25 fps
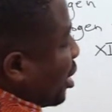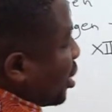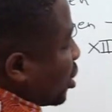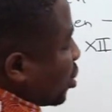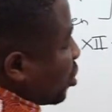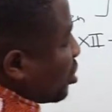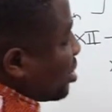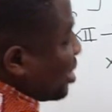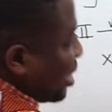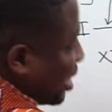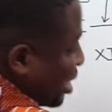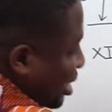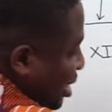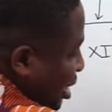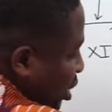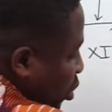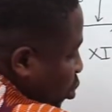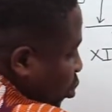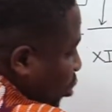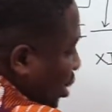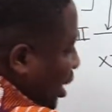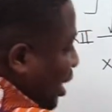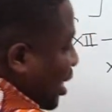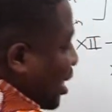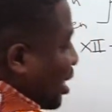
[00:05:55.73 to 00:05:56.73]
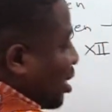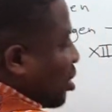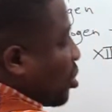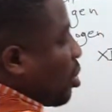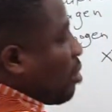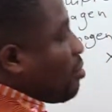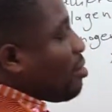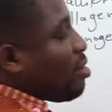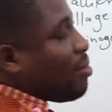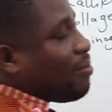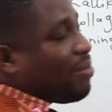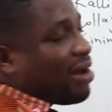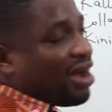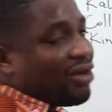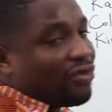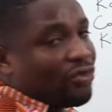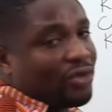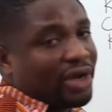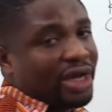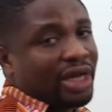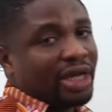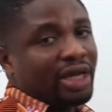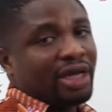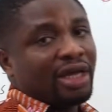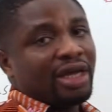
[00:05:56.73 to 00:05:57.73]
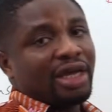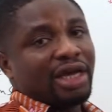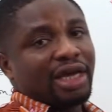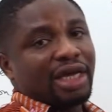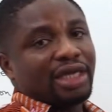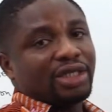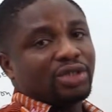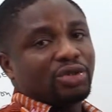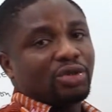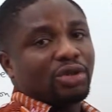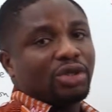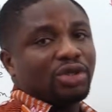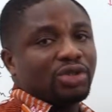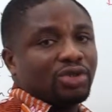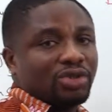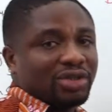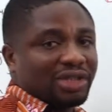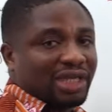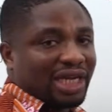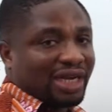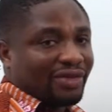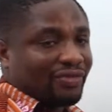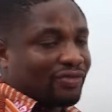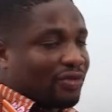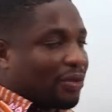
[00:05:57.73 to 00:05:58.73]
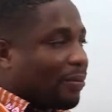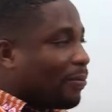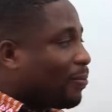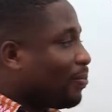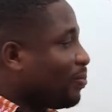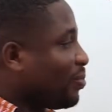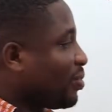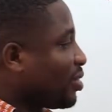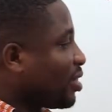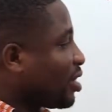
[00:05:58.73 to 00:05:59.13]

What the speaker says: So this is where the common pathway is going to start from.